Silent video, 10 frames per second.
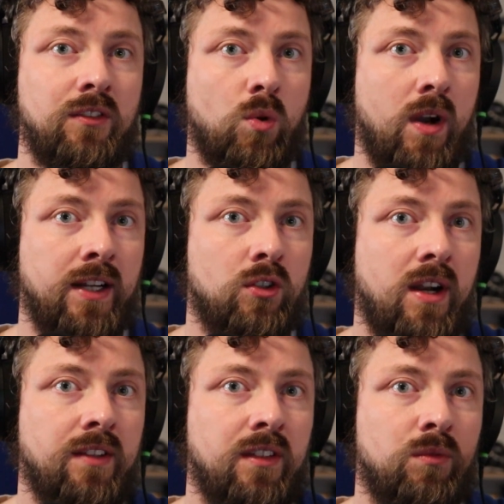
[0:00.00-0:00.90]
It's quite
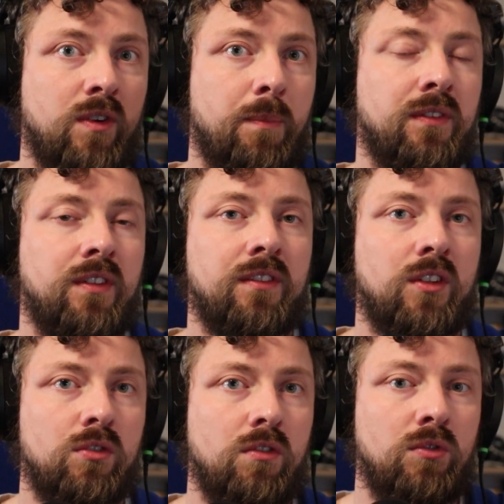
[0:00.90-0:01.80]
aggressive with a
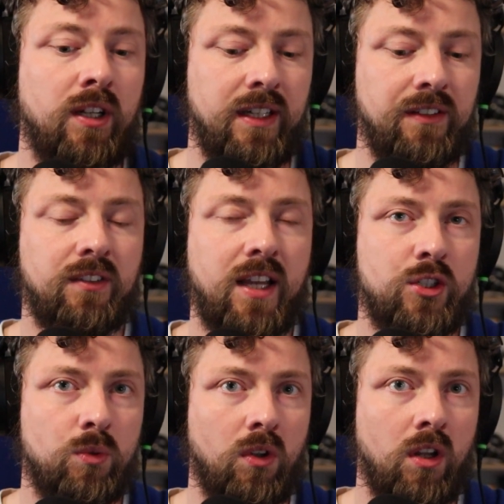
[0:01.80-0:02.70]
persistent release
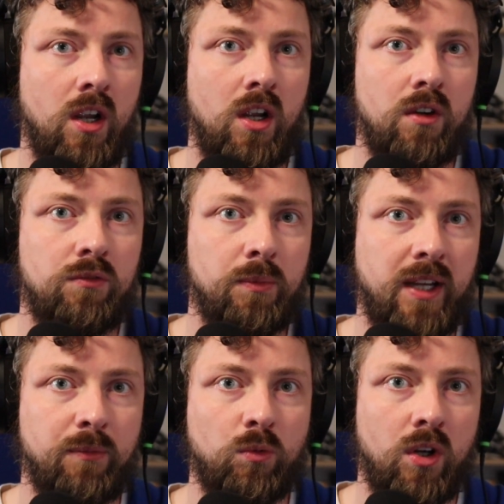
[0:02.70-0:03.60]
schedule from
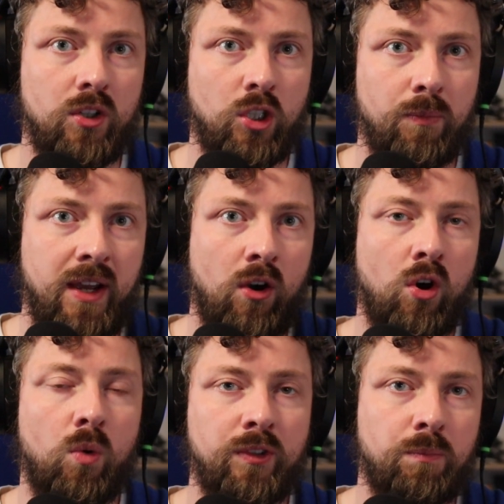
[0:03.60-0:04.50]
Games Workshop. They're
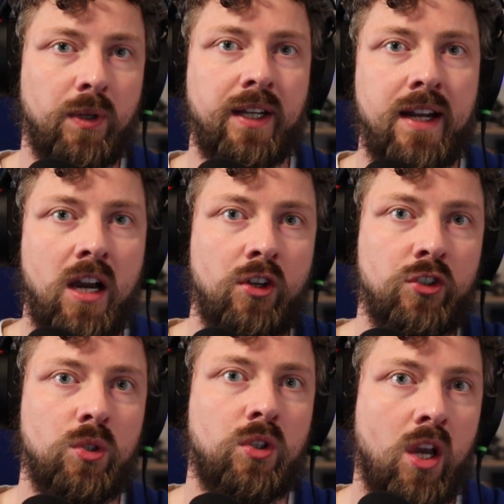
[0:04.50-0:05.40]
always bringing out a
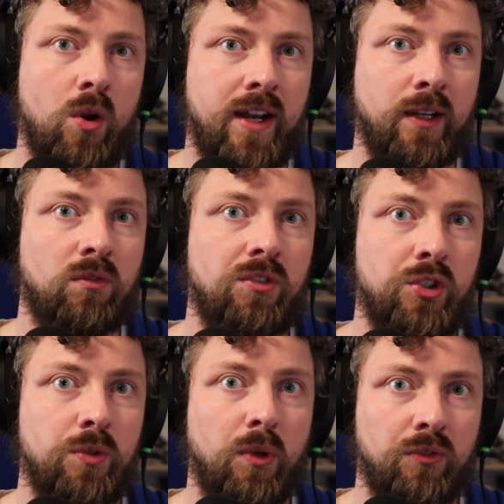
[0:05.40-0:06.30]
new codex with a
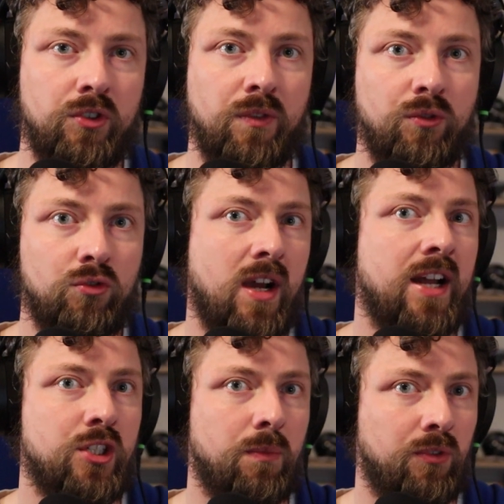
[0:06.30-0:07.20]
new bunch of
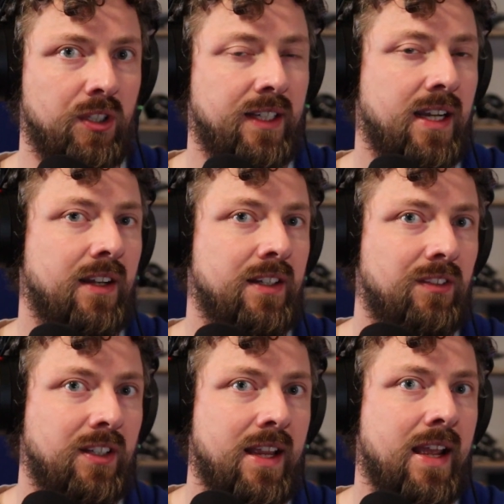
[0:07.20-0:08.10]
stratagems that you kind of need
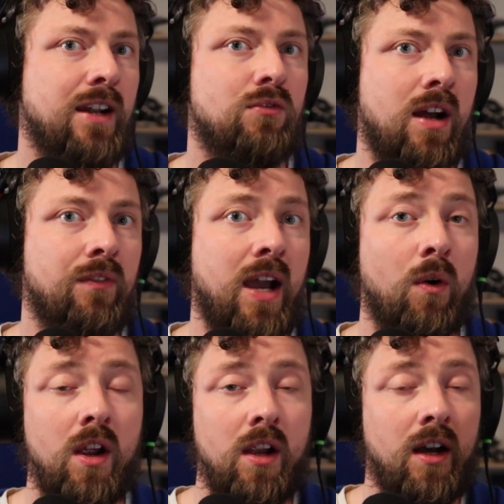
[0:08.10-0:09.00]
to get your head around.
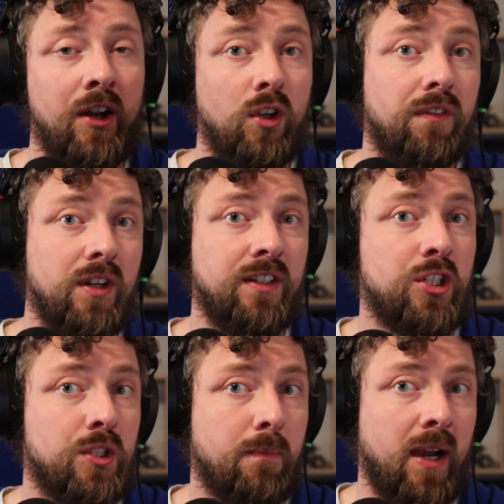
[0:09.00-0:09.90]
Now, another
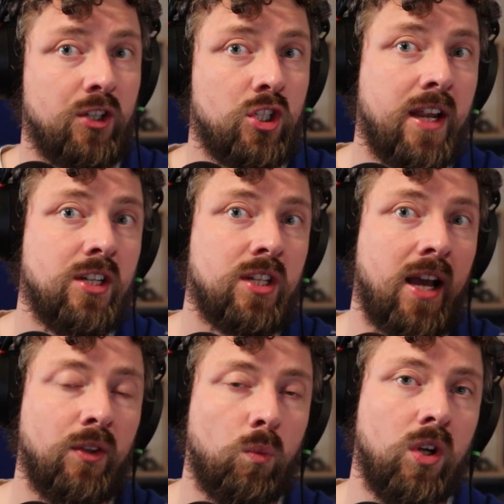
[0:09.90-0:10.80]
edition might change
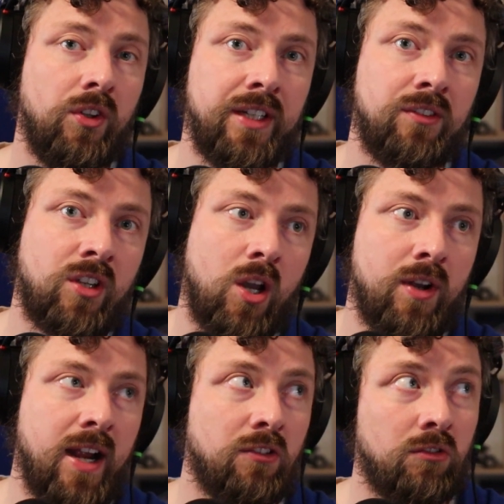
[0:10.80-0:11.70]
that. The World Eaters
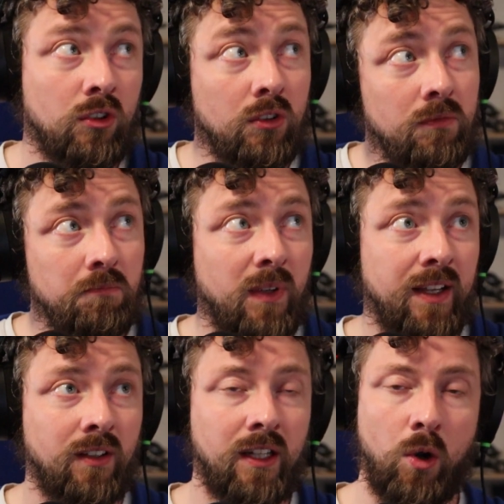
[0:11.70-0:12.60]
Codex
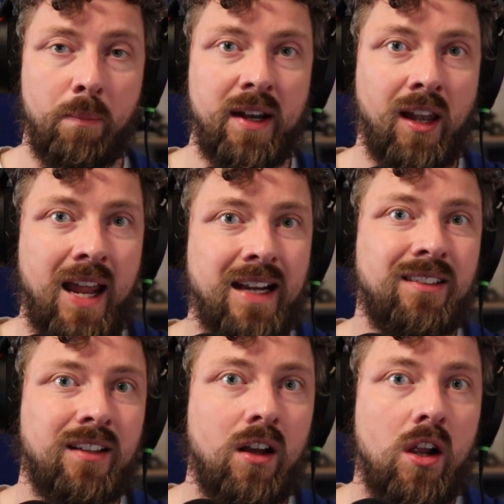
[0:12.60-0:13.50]
is a little bit
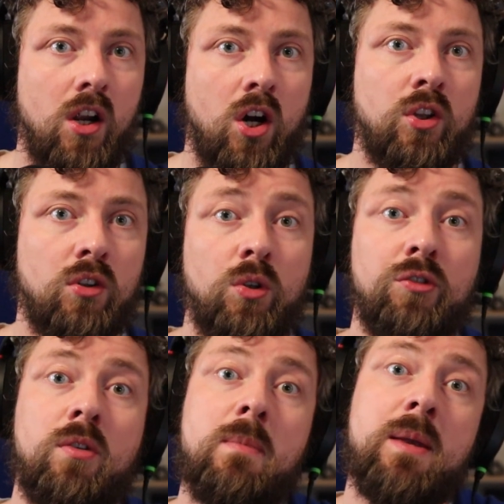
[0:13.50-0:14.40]
lighter on the
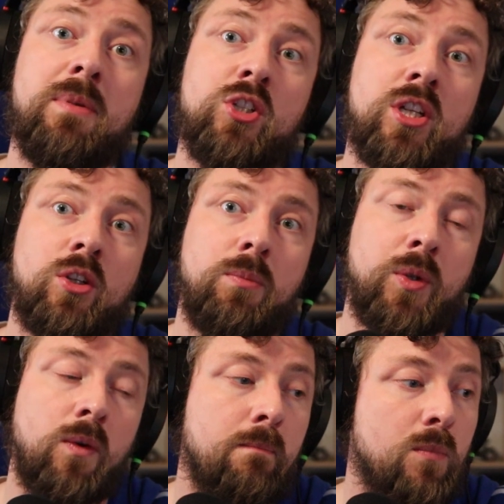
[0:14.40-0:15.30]
rules, so maybe
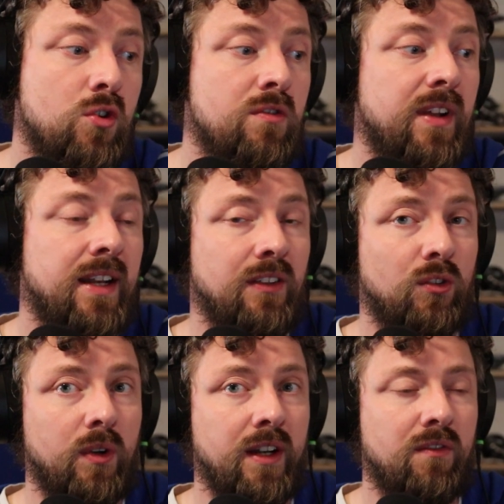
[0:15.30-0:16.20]
GW are moving
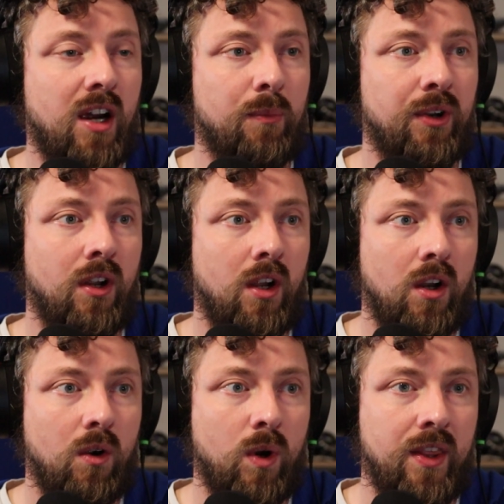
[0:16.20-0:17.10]
into an environment
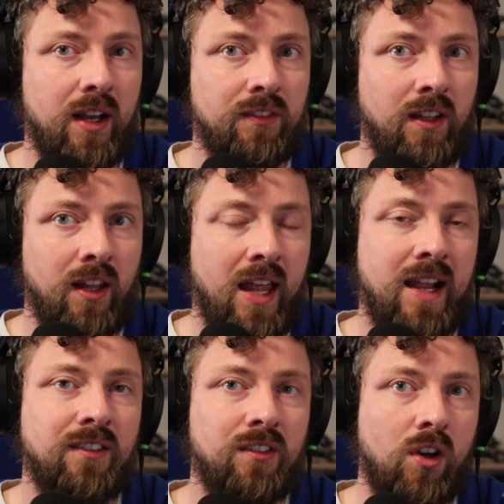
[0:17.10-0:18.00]
where that's
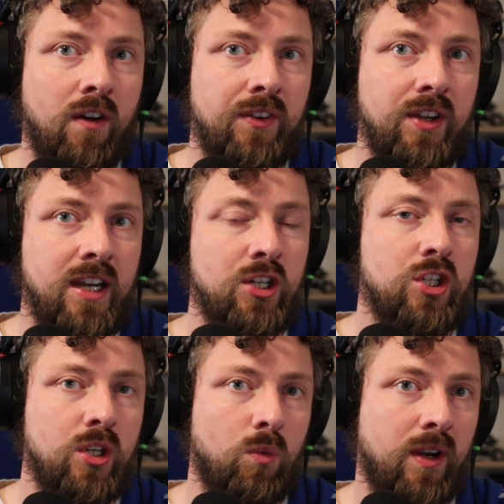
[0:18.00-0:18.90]
less of an
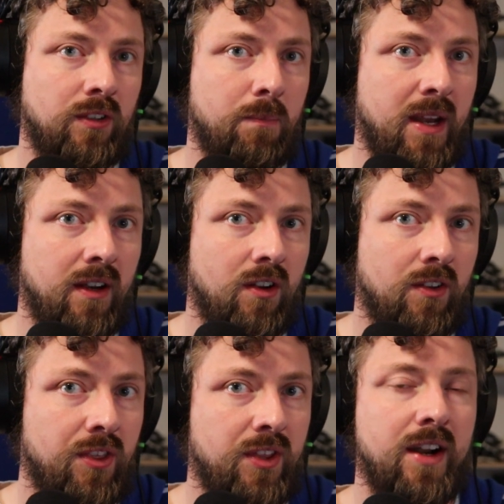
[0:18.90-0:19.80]
issue, where it's a bit
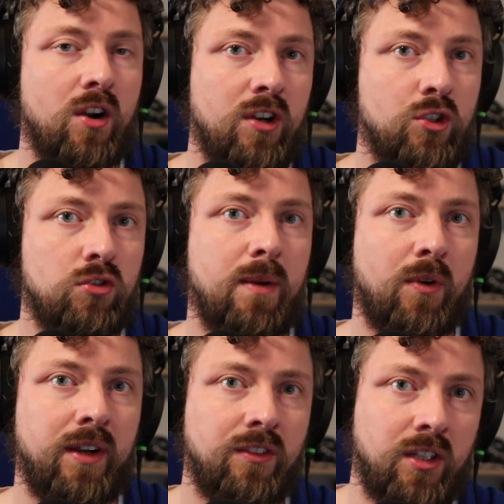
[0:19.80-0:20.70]
thinner and
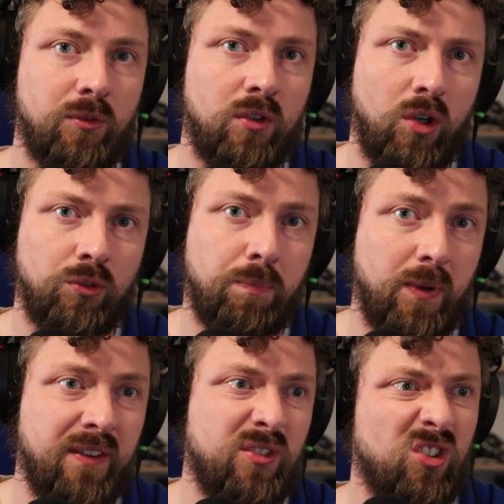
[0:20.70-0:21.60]
trimmer in terms of the rules.
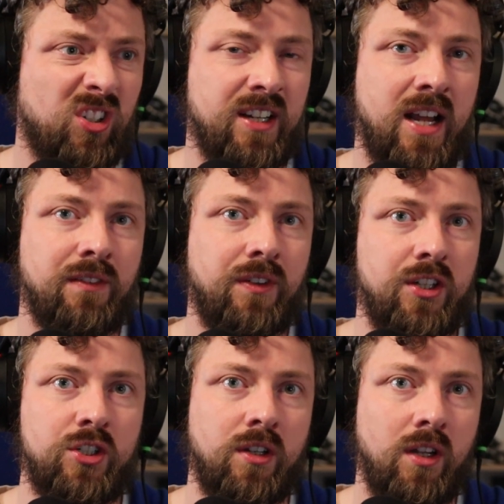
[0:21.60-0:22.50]
But if you just look at 9th
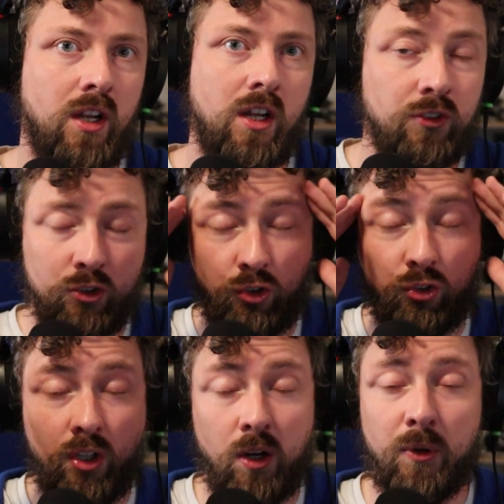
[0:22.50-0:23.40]
edition, there's
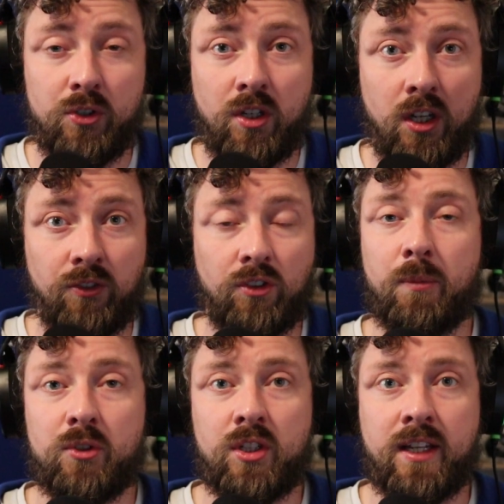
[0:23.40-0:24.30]
just so much to learn, so
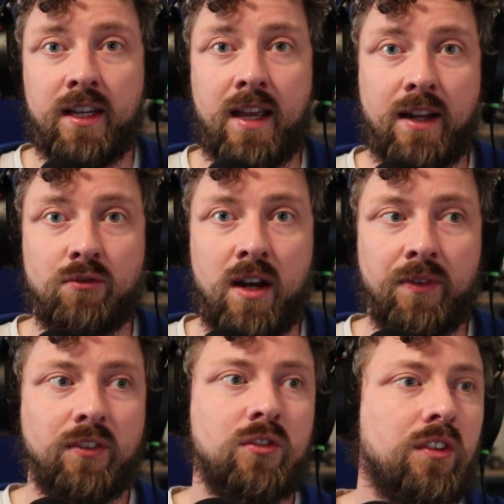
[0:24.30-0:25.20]
much to get your head
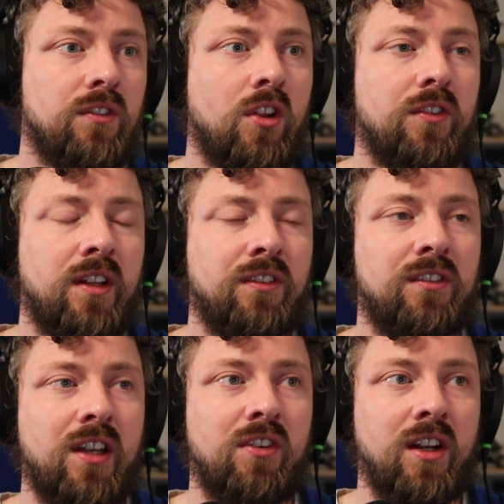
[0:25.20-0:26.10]
around. That's not
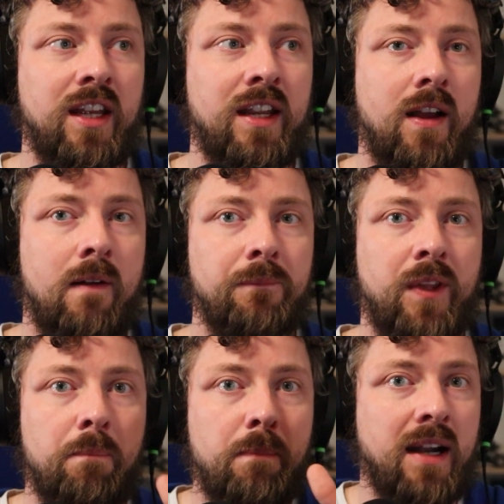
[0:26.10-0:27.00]
necessarily
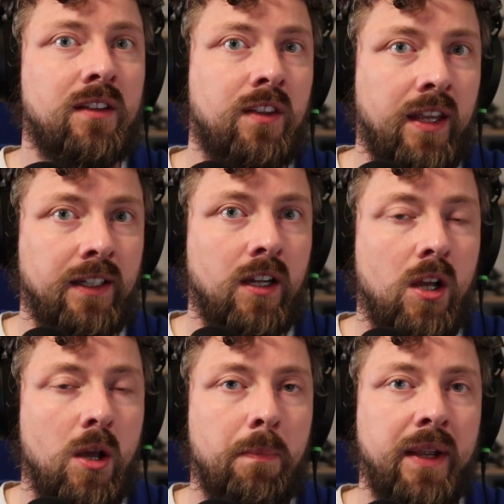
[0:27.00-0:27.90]
a bad thing,
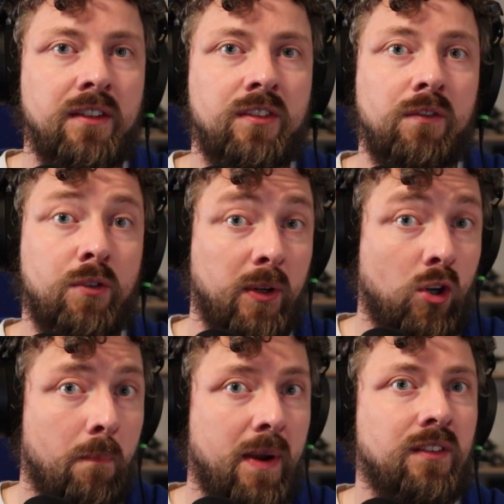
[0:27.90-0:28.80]
but from a
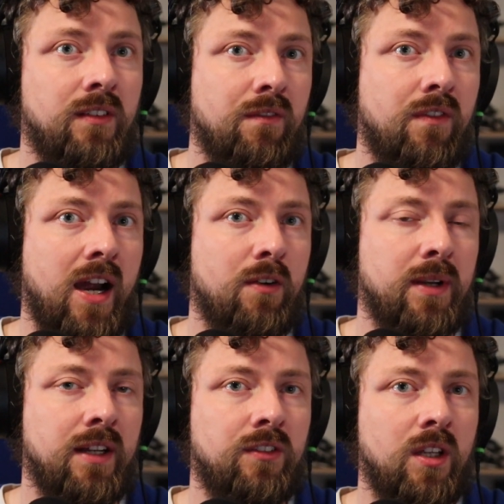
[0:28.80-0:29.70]
competitive
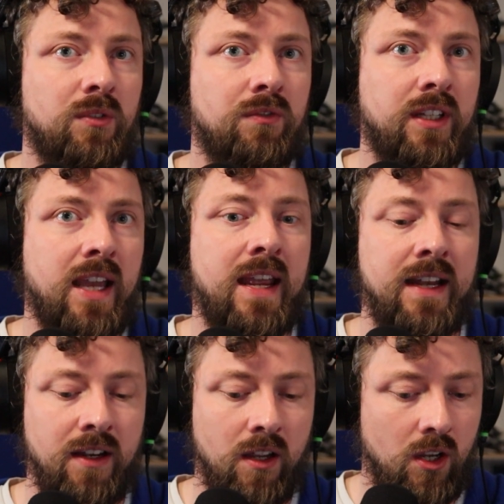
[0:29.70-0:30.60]
environment, in terms of
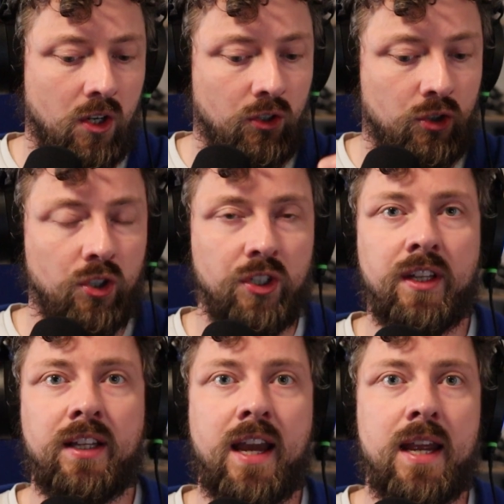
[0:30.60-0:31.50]
getting good at
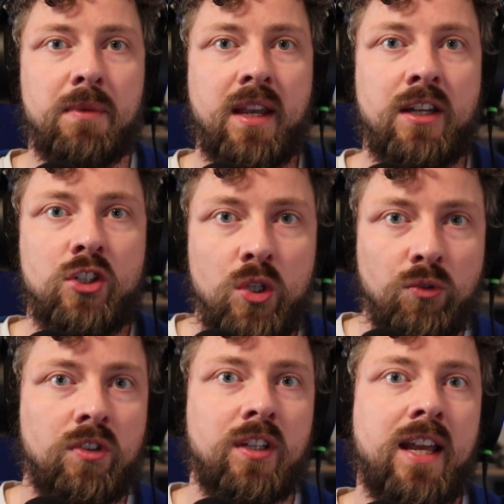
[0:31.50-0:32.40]
the game, getting
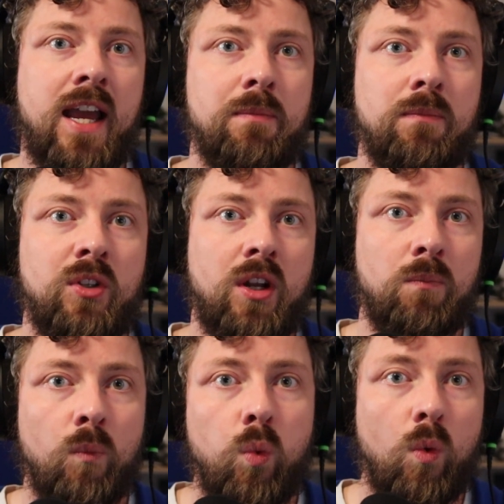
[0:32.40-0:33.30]
used to the game,
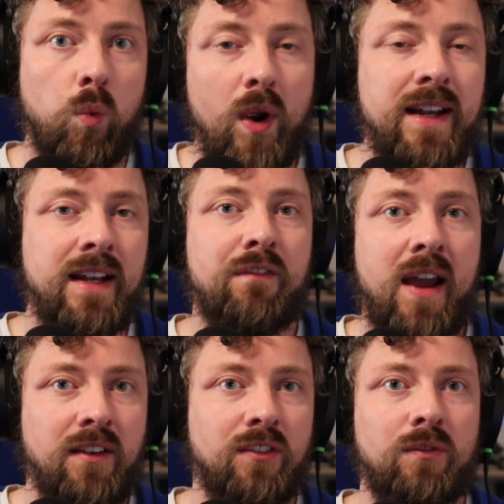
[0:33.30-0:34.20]
winning
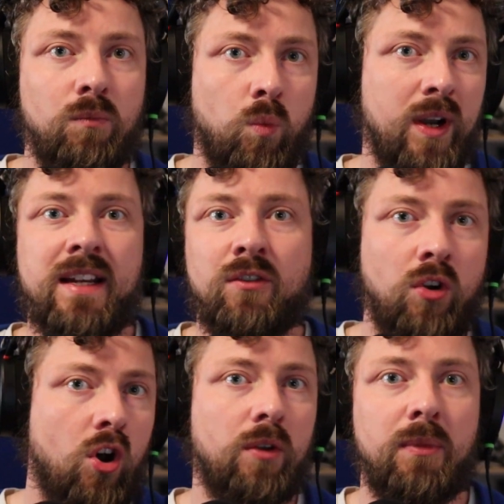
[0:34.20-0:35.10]
events, winning
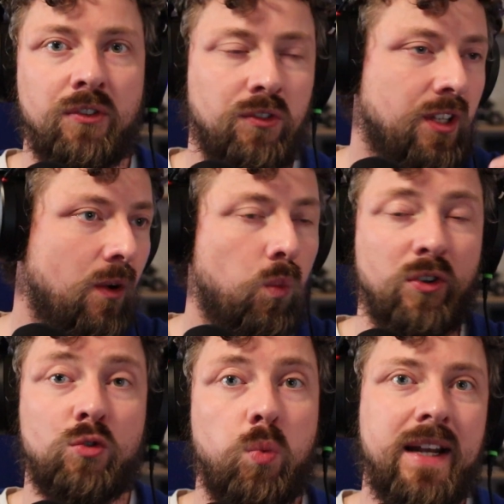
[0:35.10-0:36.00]
tournaments,
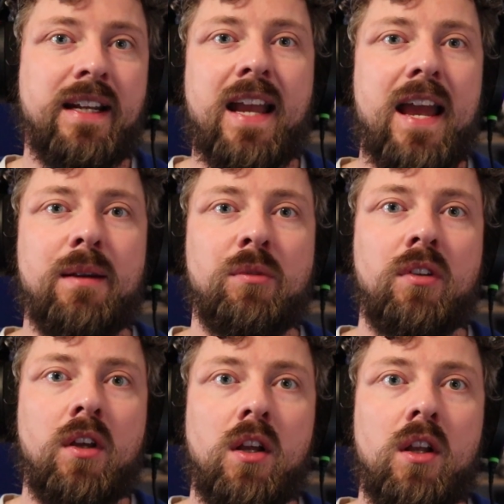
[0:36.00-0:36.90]
just winning games,